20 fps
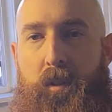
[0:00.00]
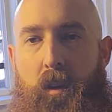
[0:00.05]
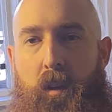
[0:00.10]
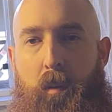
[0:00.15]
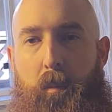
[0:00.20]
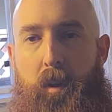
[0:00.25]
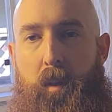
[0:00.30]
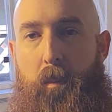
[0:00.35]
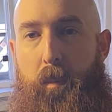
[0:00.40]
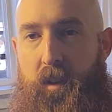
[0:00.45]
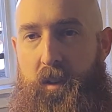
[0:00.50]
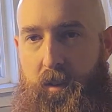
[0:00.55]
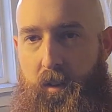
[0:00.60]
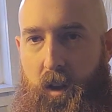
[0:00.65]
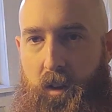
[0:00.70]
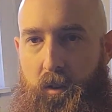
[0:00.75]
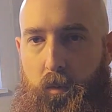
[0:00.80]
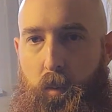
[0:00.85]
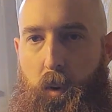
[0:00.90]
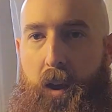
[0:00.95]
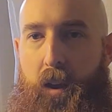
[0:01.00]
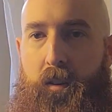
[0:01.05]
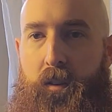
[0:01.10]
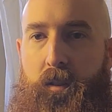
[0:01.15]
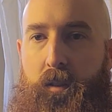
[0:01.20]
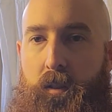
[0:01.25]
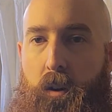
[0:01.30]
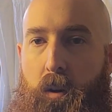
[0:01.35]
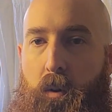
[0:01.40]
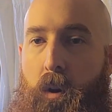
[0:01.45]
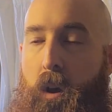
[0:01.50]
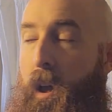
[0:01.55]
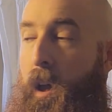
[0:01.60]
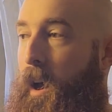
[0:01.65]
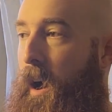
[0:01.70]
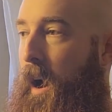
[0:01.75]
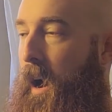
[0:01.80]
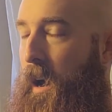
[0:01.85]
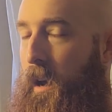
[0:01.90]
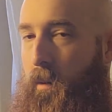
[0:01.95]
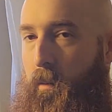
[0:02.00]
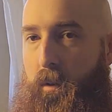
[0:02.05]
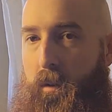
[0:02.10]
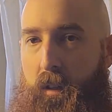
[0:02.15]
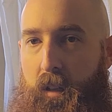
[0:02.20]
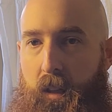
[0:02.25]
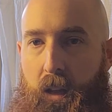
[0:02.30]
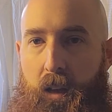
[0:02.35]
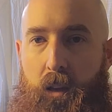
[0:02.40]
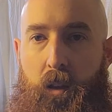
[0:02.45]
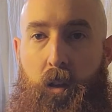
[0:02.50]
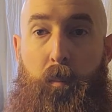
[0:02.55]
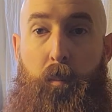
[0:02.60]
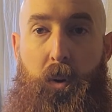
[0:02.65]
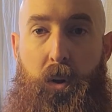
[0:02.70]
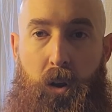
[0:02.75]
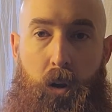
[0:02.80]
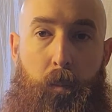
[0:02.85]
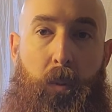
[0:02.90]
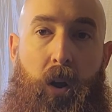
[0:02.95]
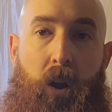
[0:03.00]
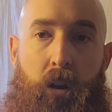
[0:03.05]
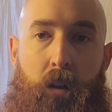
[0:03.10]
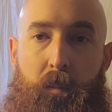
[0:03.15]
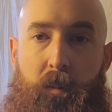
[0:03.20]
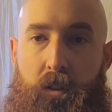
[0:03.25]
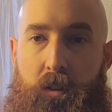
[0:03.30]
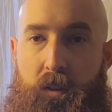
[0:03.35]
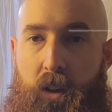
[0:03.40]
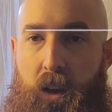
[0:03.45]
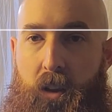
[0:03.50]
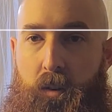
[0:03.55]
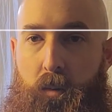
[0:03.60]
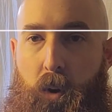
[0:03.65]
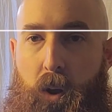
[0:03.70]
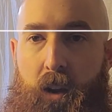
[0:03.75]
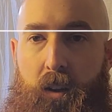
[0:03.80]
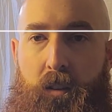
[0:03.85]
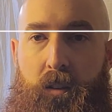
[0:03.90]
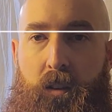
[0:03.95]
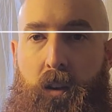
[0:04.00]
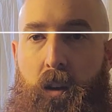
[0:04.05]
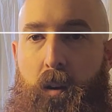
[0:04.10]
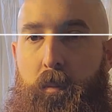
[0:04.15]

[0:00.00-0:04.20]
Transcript: is going to be the mustache wax. So I really like Beard Baron Mustache Wax. It